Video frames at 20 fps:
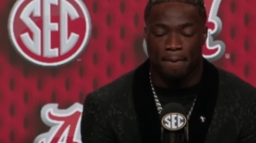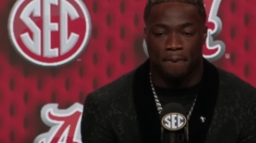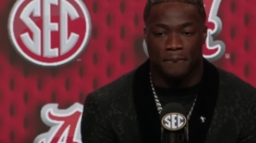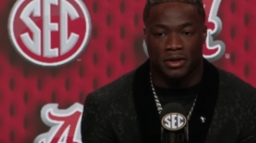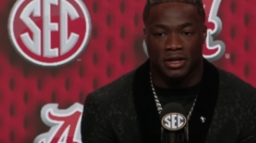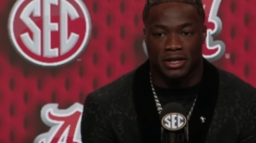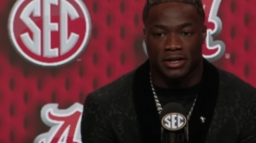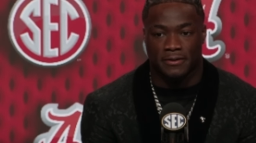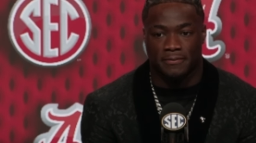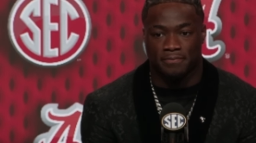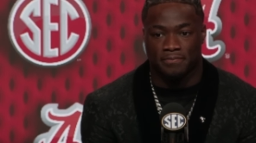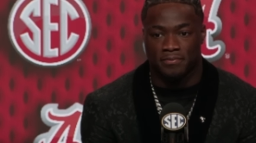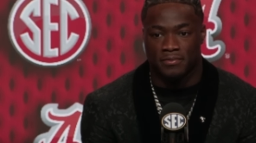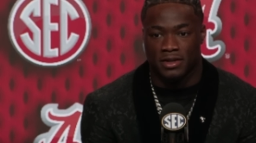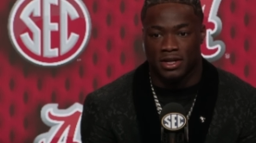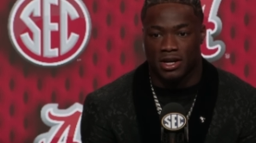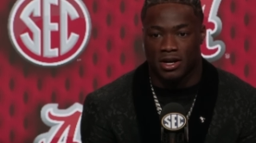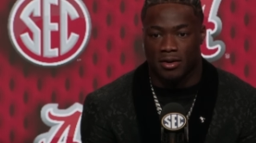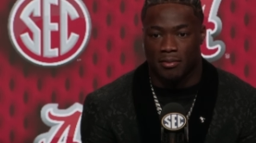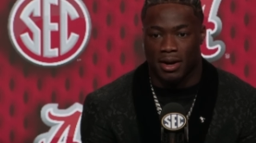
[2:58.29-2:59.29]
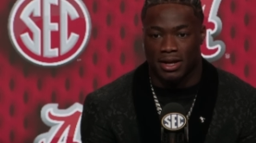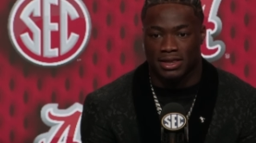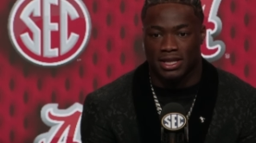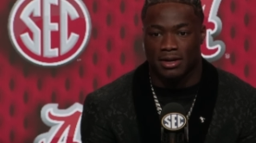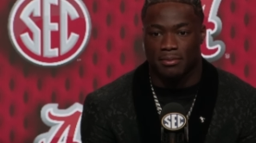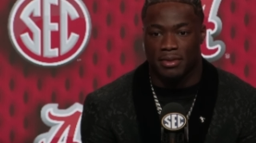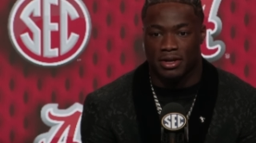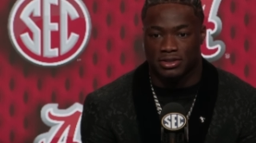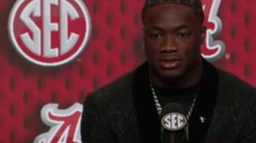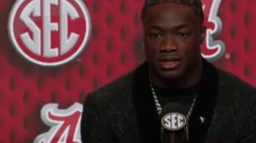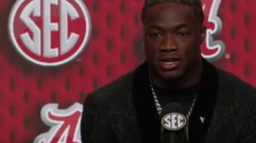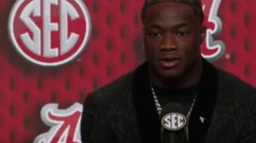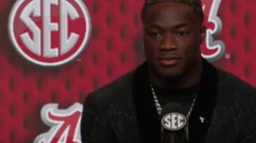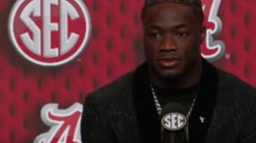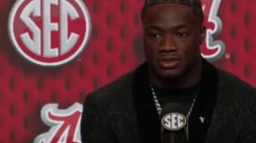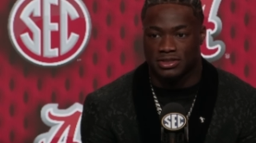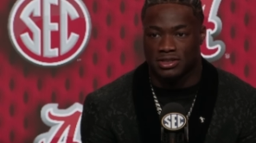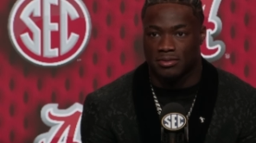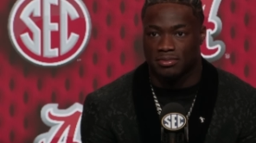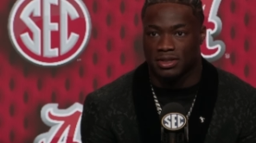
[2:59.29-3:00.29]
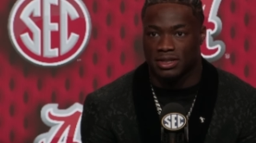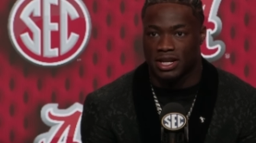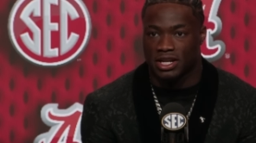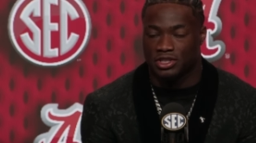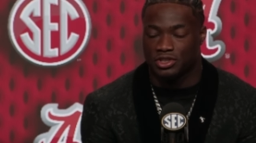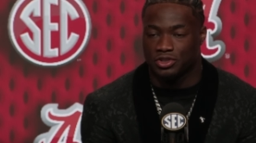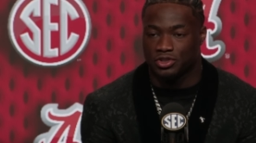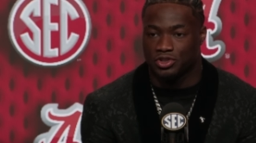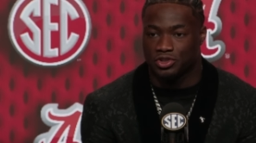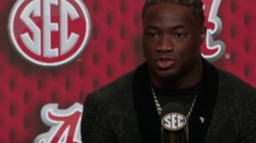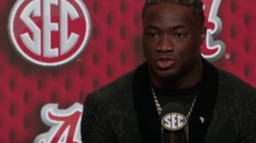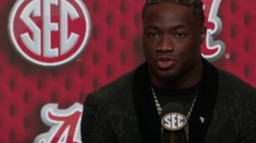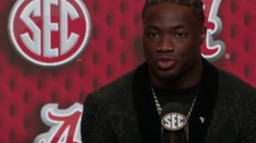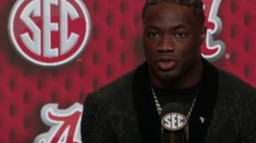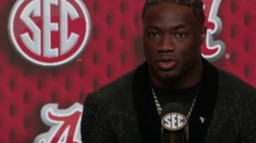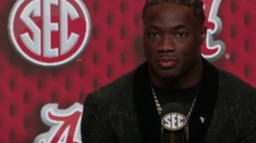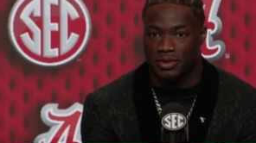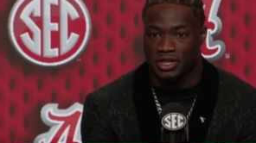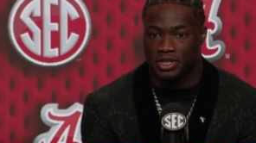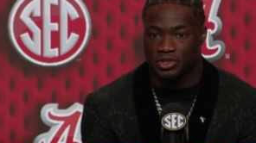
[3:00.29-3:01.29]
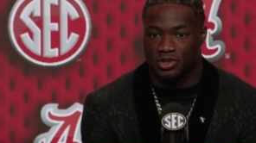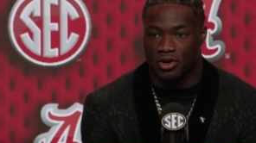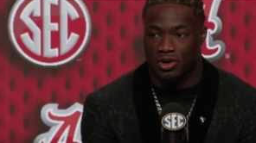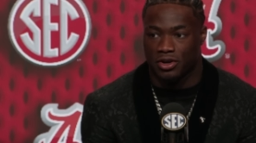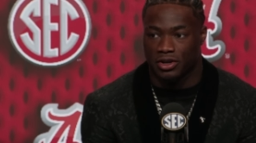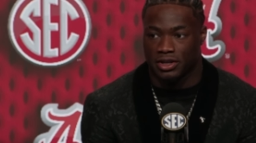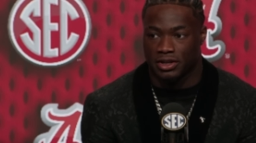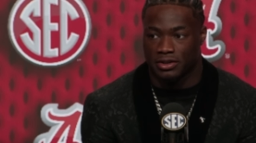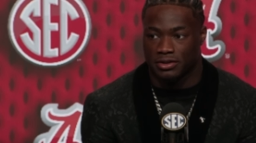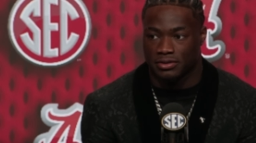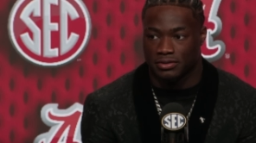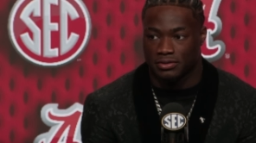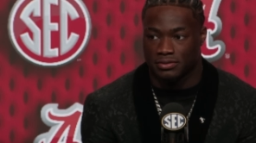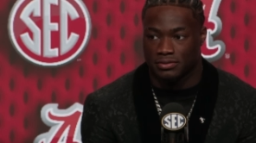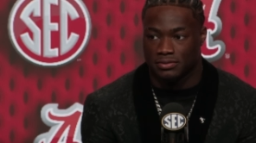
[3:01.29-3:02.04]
But um, I think mental health is something that you should truly be strong in.